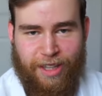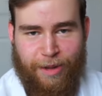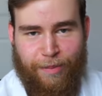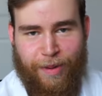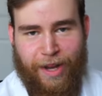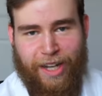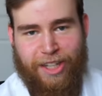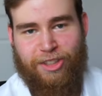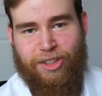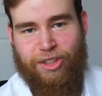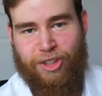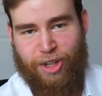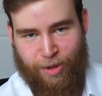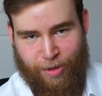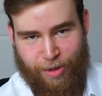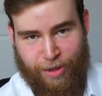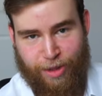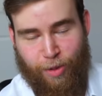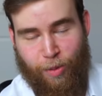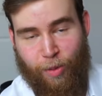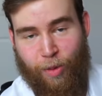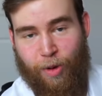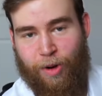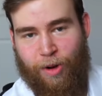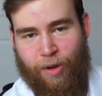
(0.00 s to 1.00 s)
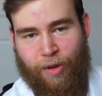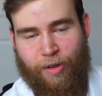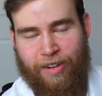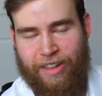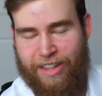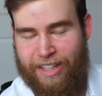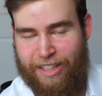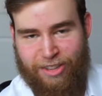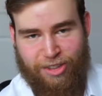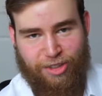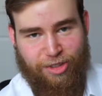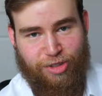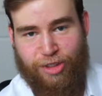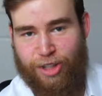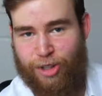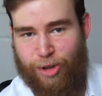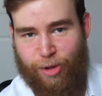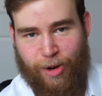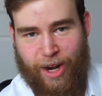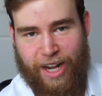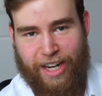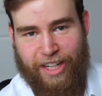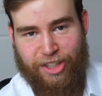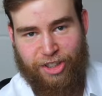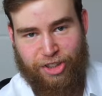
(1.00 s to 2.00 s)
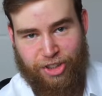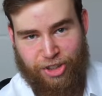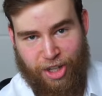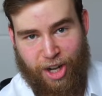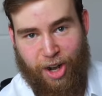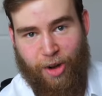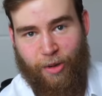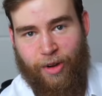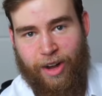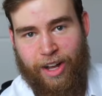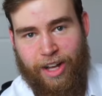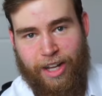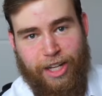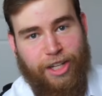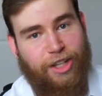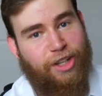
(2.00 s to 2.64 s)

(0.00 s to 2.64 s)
The Best Show in the World. This is the greatest show.